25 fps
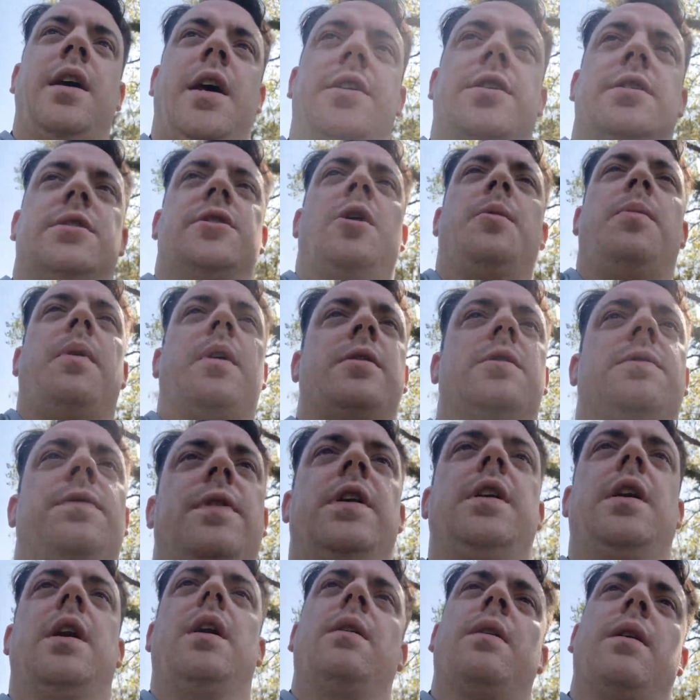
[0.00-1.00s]
as you can tell by this
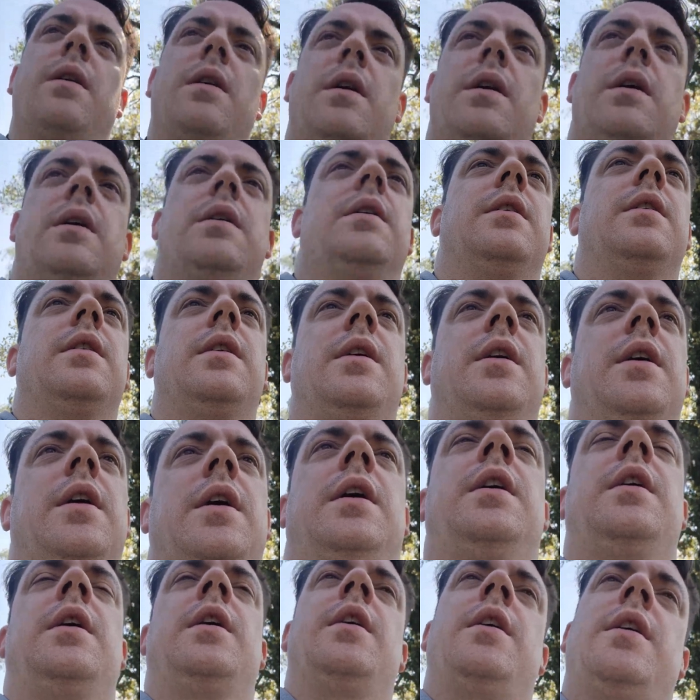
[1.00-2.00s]
video,
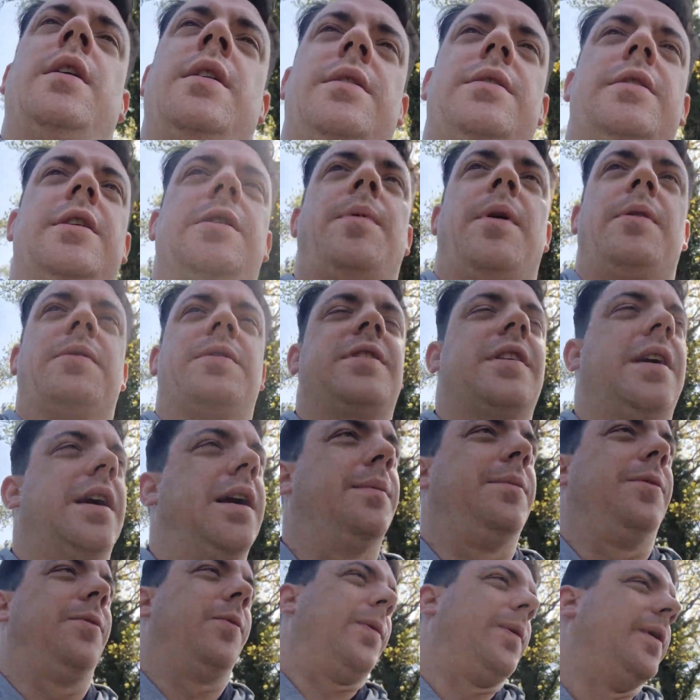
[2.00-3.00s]
Deebo
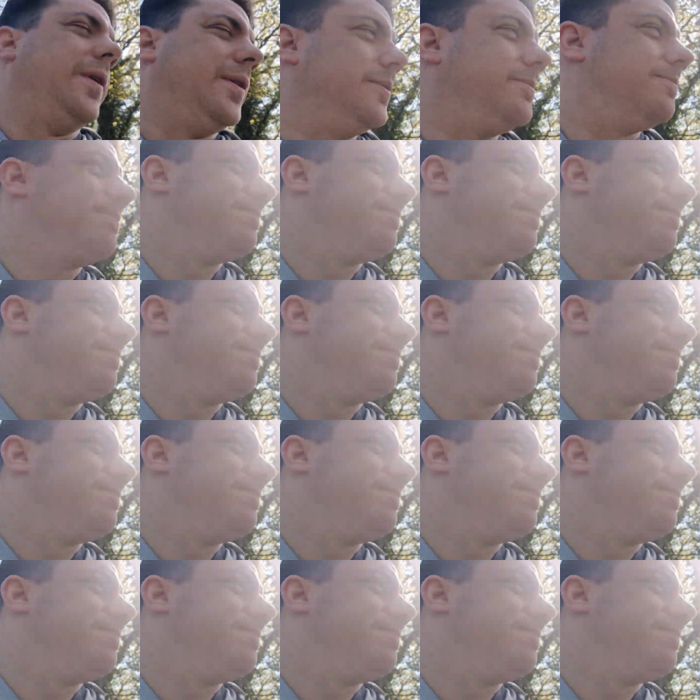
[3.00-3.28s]
Samuel.